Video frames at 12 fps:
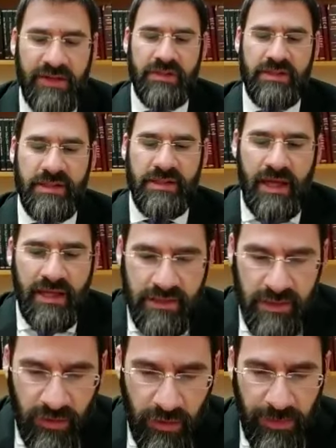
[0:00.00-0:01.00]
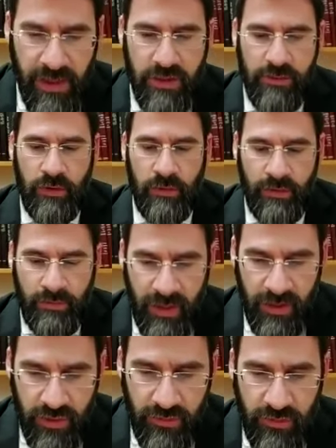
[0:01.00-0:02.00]
it says on the Parshas in the
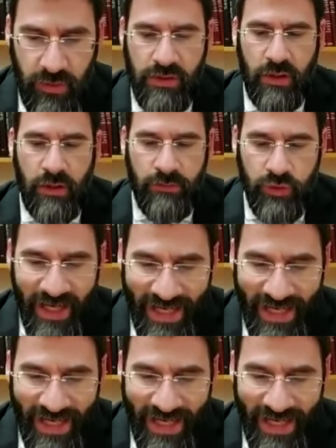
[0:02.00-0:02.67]
Medrash Toras Kohanim,